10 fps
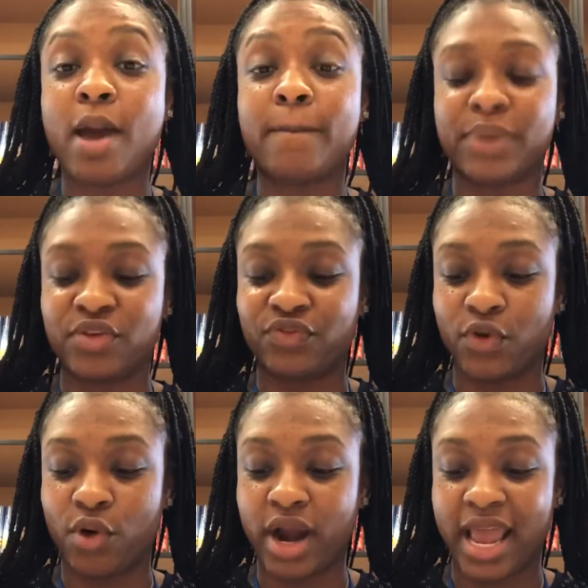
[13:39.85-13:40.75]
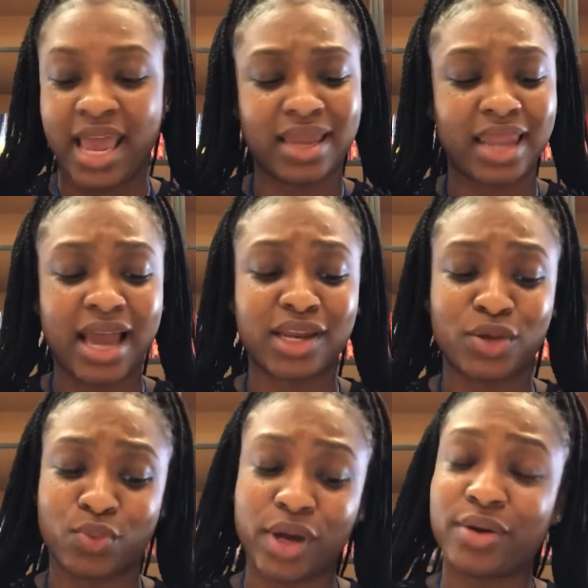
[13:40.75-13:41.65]
before and likely
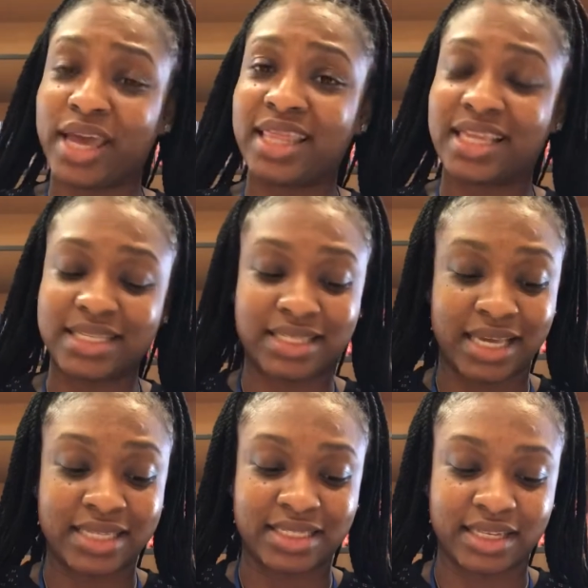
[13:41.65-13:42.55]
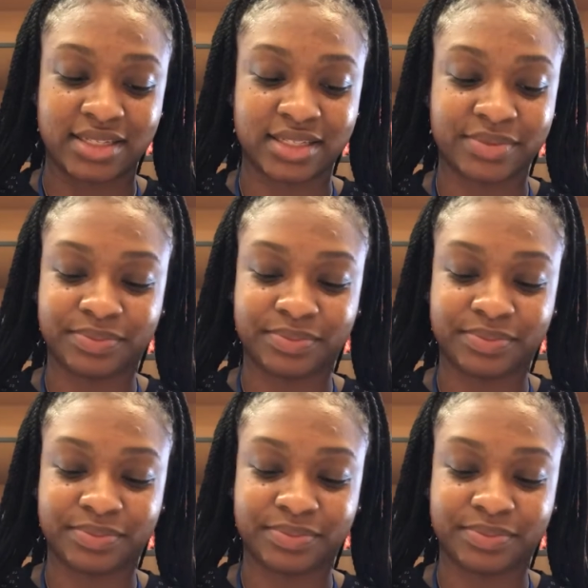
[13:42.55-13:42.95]
will in this instance.